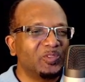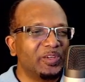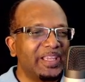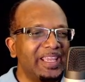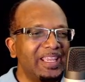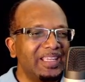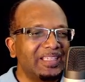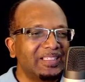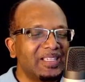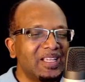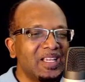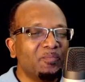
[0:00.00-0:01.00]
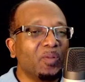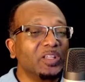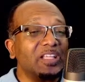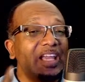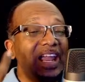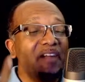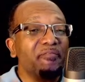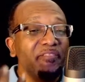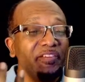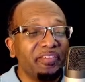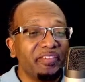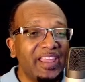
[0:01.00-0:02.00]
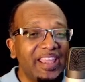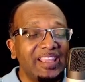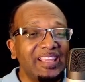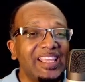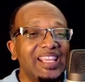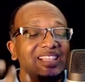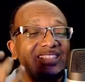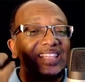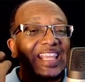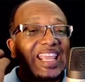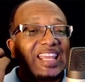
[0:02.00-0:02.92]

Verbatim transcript: Okay, but everything is